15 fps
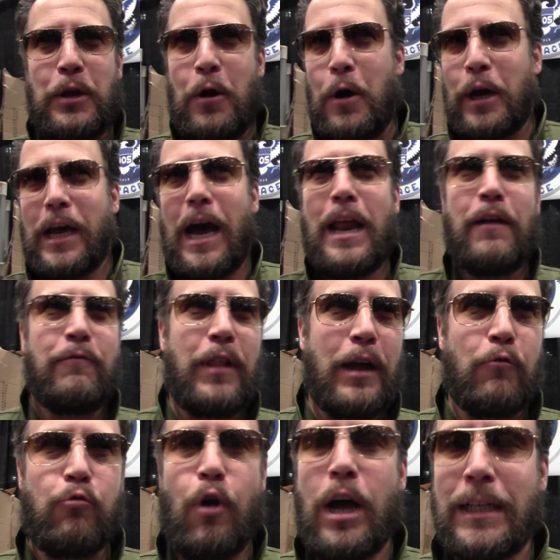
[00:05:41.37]
it kind of
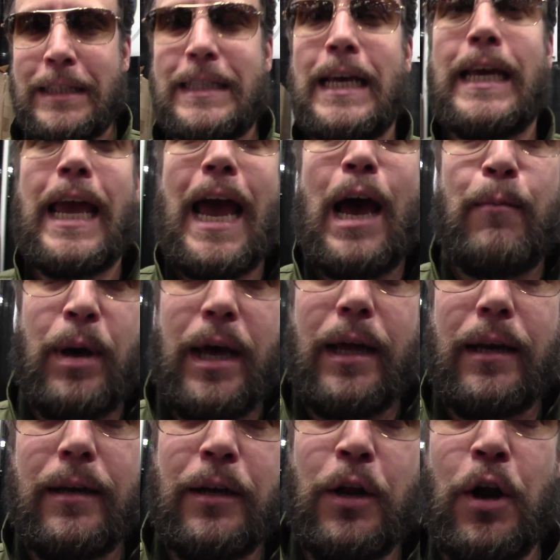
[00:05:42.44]
like runs the gamut.
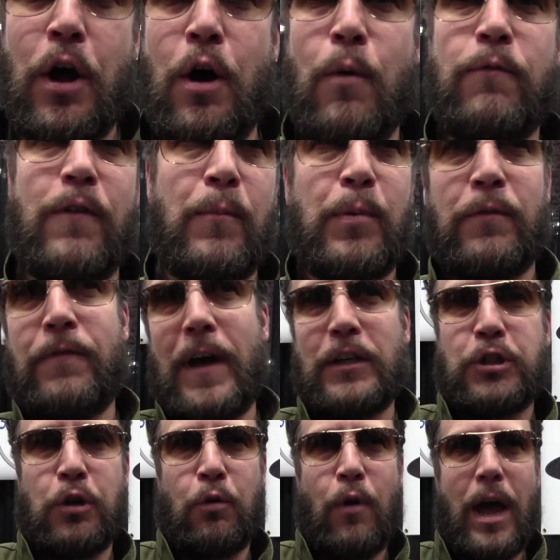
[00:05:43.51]
From
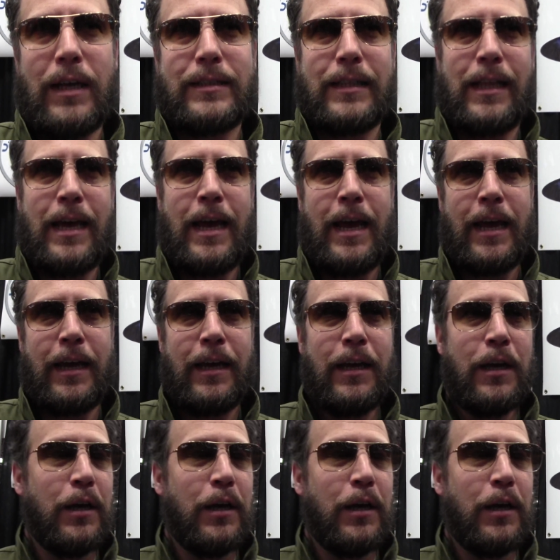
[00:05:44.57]
professional wrestling